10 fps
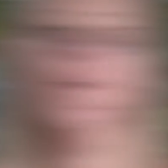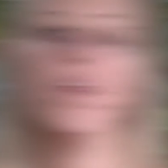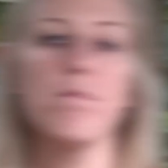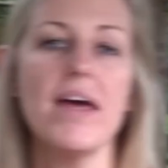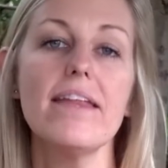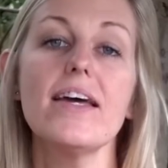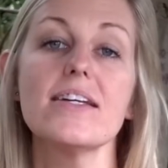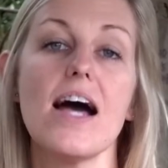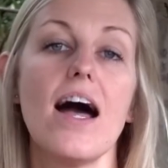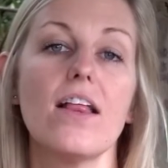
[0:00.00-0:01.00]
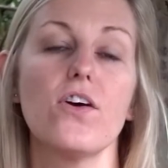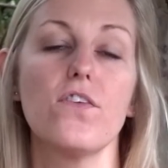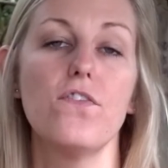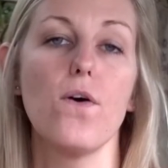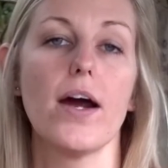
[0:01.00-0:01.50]
One of the main things I
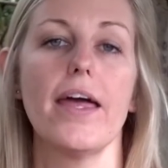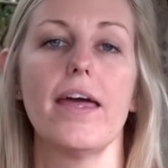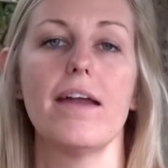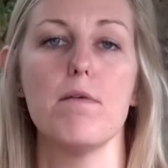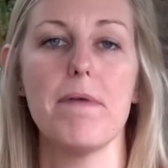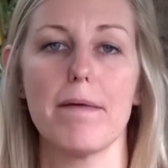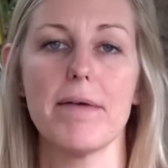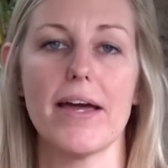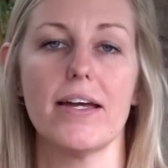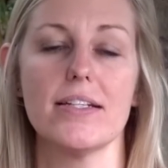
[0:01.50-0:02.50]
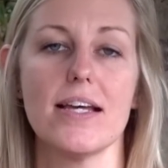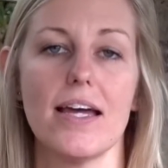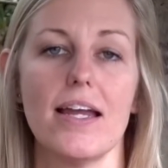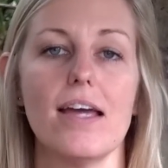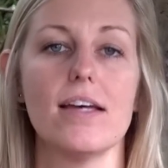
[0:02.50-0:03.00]
look for in a backpacking
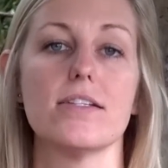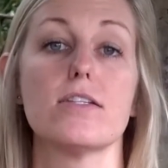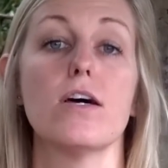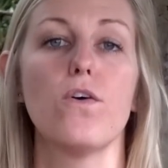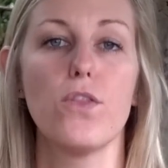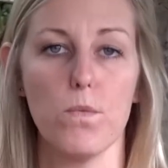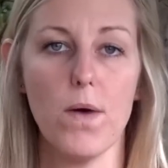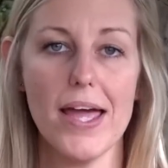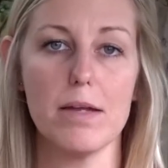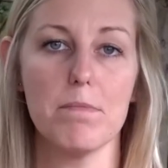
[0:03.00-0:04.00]
tent is the weight,